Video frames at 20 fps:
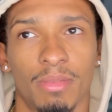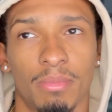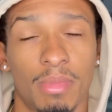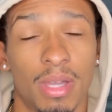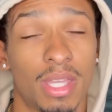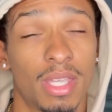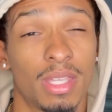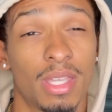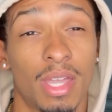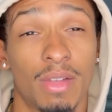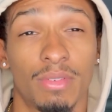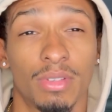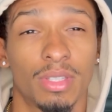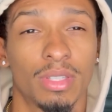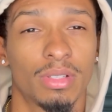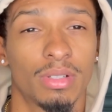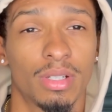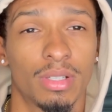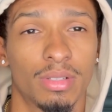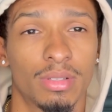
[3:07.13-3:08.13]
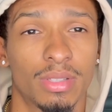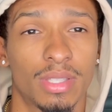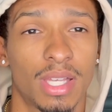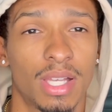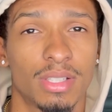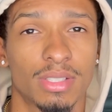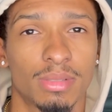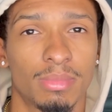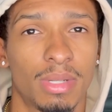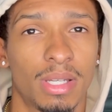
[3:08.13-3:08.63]
It might have another
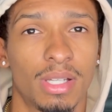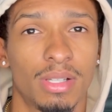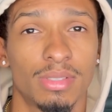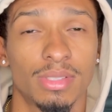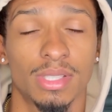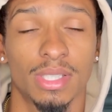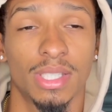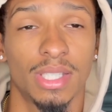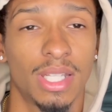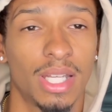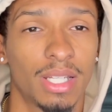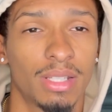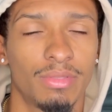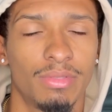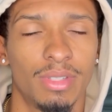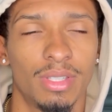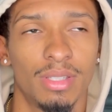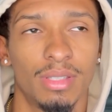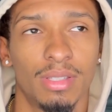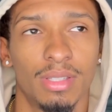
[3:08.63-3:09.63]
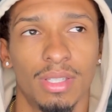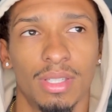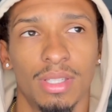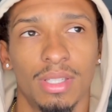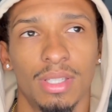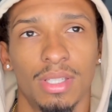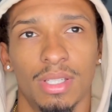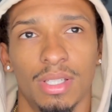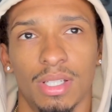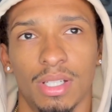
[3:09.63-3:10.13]
100,000 miles to get out of it.
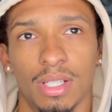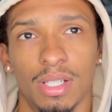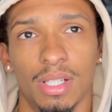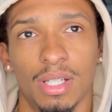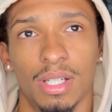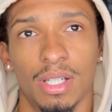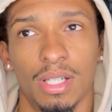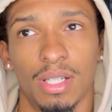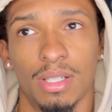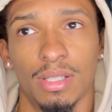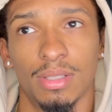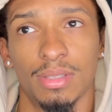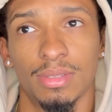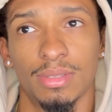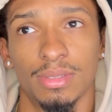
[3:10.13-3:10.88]
But